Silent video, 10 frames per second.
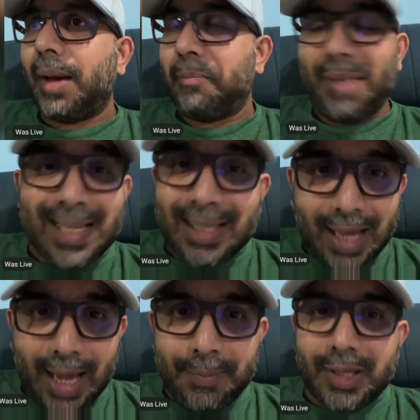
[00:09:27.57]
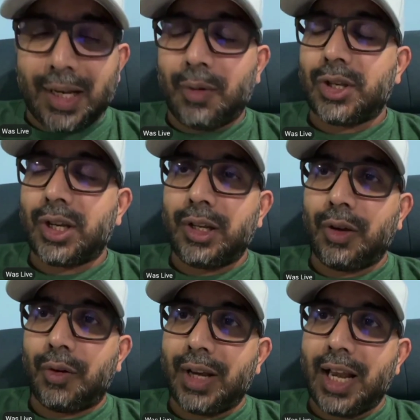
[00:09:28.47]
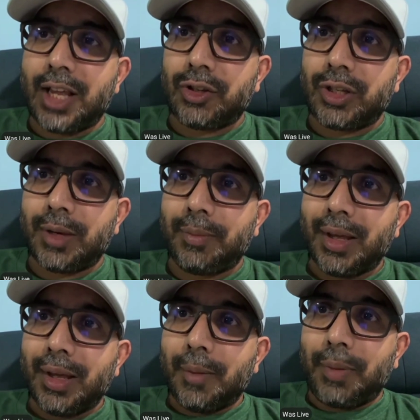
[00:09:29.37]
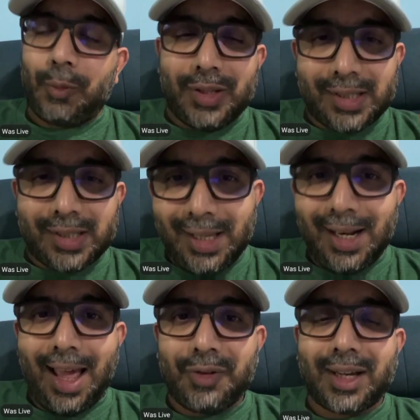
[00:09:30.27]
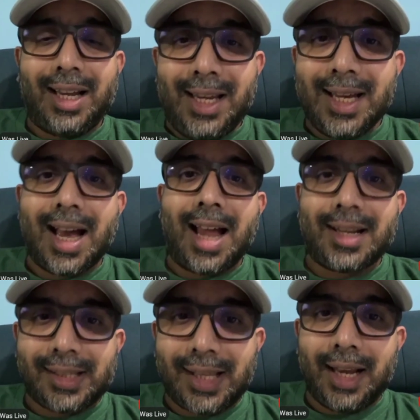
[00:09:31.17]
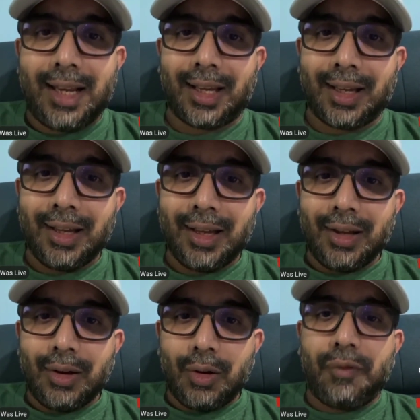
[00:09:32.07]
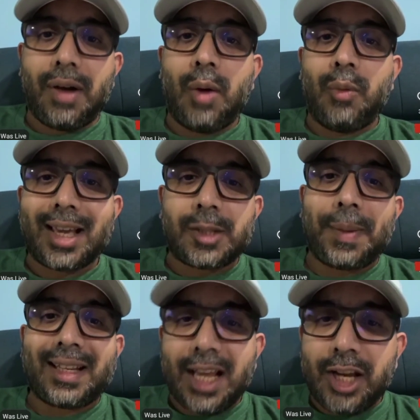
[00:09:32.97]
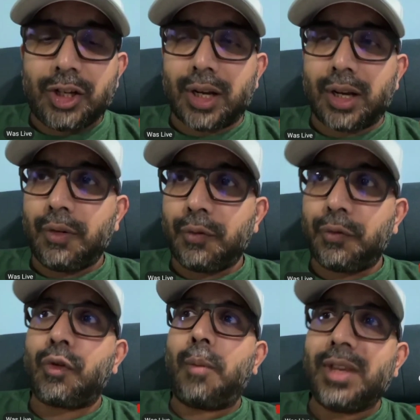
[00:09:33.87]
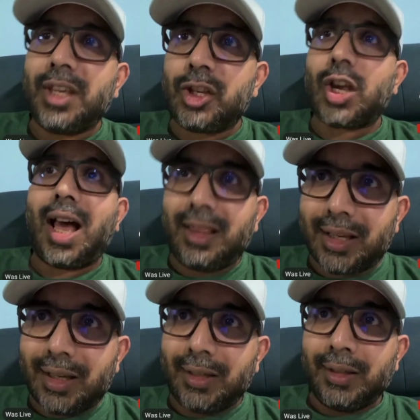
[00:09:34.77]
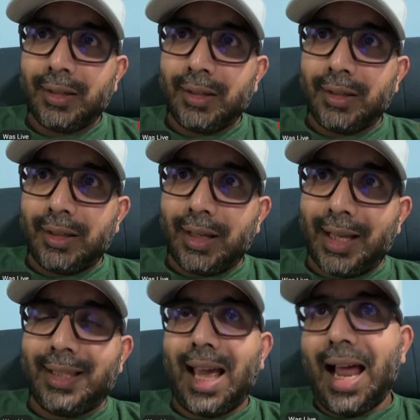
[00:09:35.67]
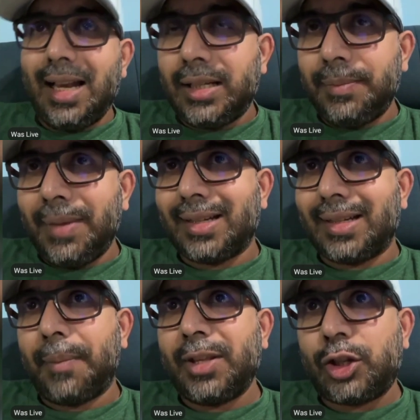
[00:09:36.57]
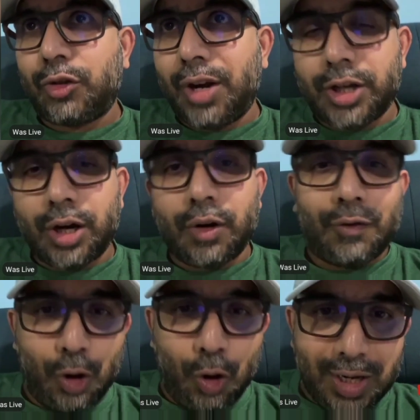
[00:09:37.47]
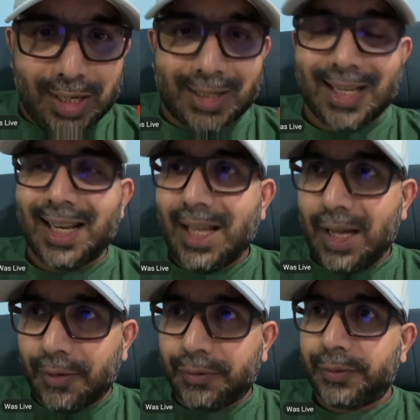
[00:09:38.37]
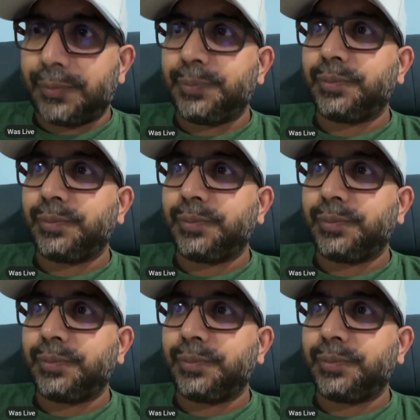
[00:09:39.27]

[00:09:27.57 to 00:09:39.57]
many times in our journey of relationship, but we still have a clear understanding of our expectation from each other. And the ultimate demonstration of loyalty, love,